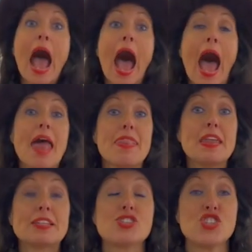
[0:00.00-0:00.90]
and
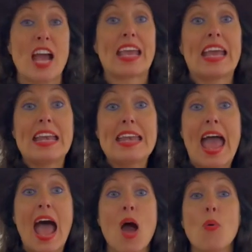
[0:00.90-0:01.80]
this jacket
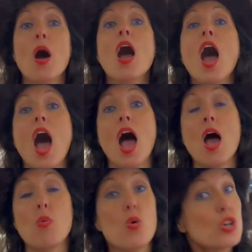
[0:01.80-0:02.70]
now
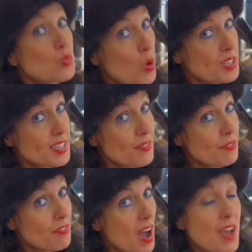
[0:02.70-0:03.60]
was
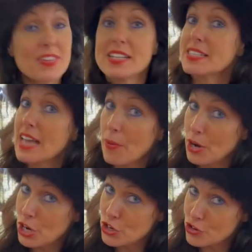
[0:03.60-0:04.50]
175 and it's now
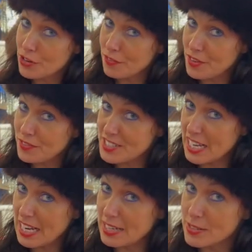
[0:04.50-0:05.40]

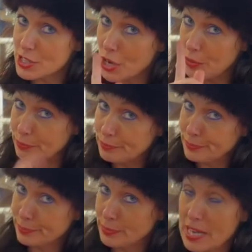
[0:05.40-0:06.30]
115,
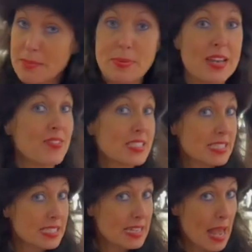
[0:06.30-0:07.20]
so a bit of a
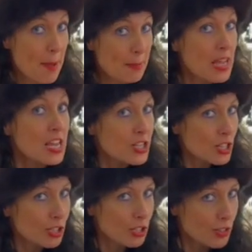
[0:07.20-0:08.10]
snip to
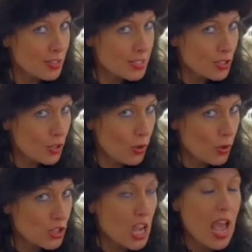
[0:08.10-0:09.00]
look this good.